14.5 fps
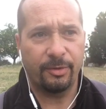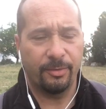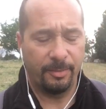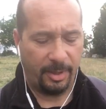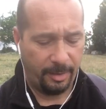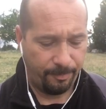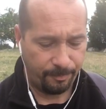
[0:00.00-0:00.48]
to
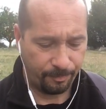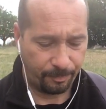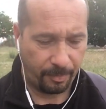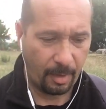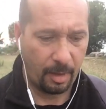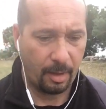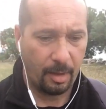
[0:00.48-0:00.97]
me
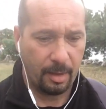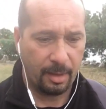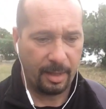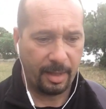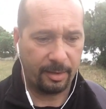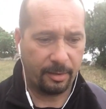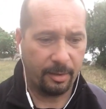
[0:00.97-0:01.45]

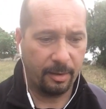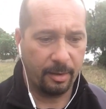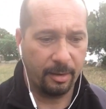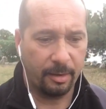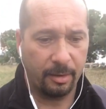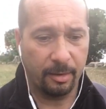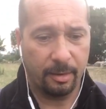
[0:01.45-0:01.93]
that
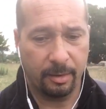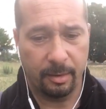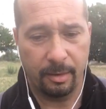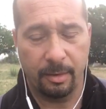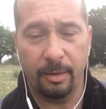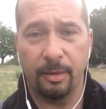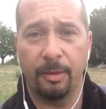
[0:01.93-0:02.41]
the
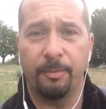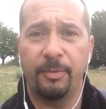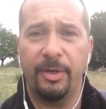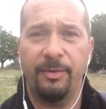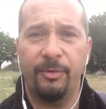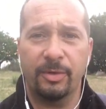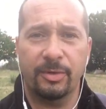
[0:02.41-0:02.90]

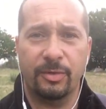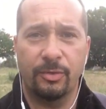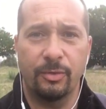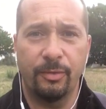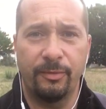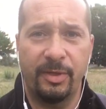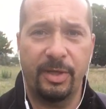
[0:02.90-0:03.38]
previous
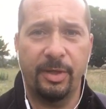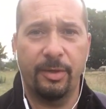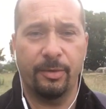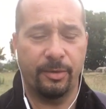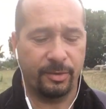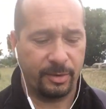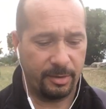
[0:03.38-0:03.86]
two
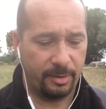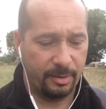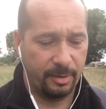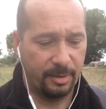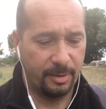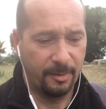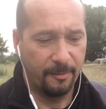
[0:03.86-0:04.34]
videos
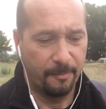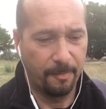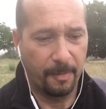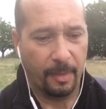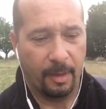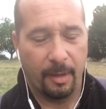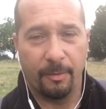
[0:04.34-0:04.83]

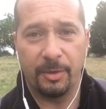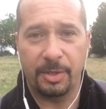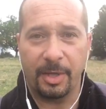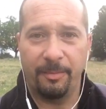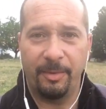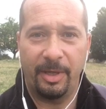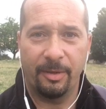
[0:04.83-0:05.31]
which
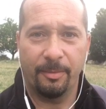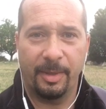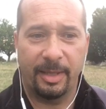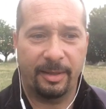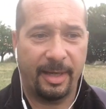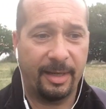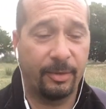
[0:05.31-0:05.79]
I made
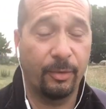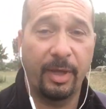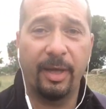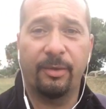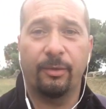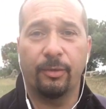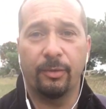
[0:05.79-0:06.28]
about how to
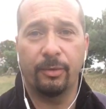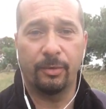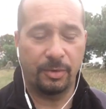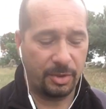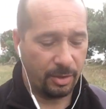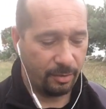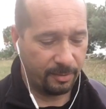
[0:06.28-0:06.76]
get through to
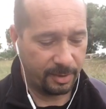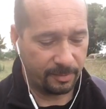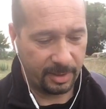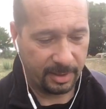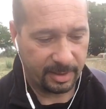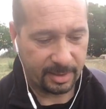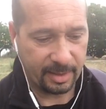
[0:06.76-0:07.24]
Jehovah's
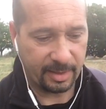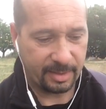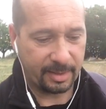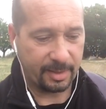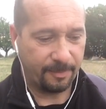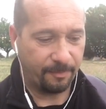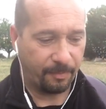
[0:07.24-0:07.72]

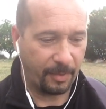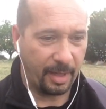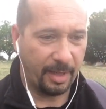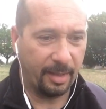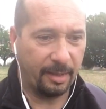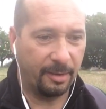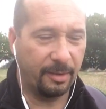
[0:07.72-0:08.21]
Witnesses
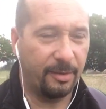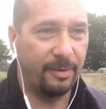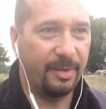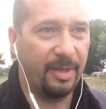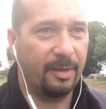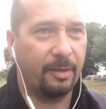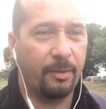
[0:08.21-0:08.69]

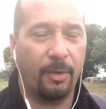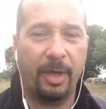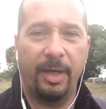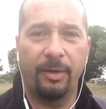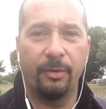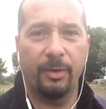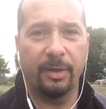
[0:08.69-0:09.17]
didn't
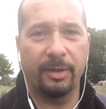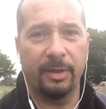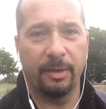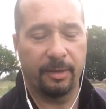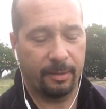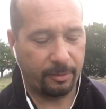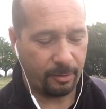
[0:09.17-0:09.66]
quite do it in
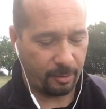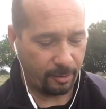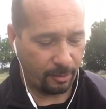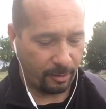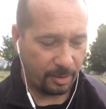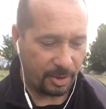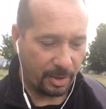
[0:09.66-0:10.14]
a
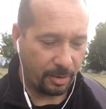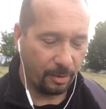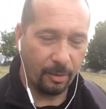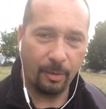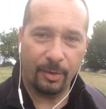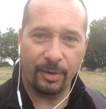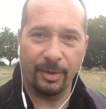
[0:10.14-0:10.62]
chronological
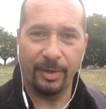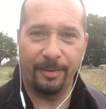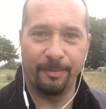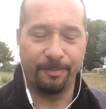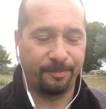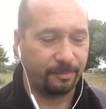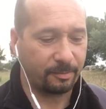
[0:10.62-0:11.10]
order,
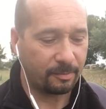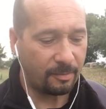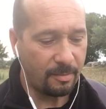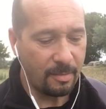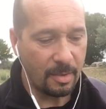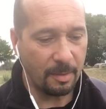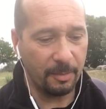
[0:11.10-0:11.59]

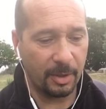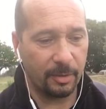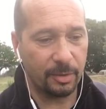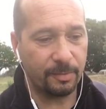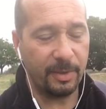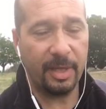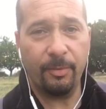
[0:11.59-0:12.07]

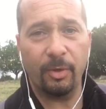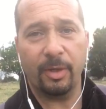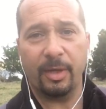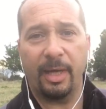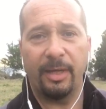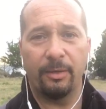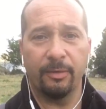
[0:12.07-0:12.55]
because we never
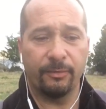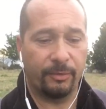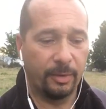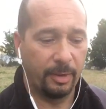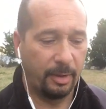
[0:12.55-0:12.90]
kind of